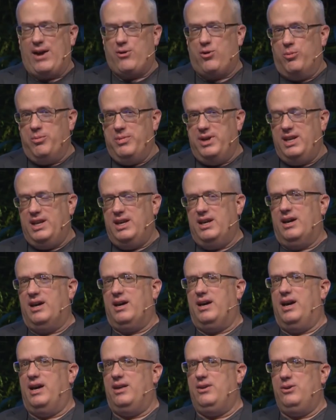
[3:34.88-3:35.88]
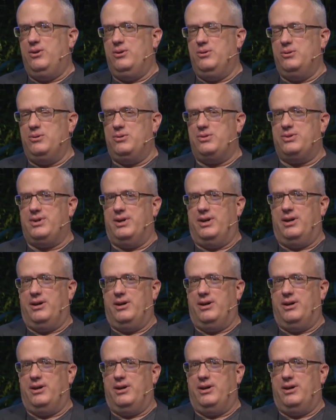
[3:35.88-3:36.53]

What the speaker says: Macromedia had used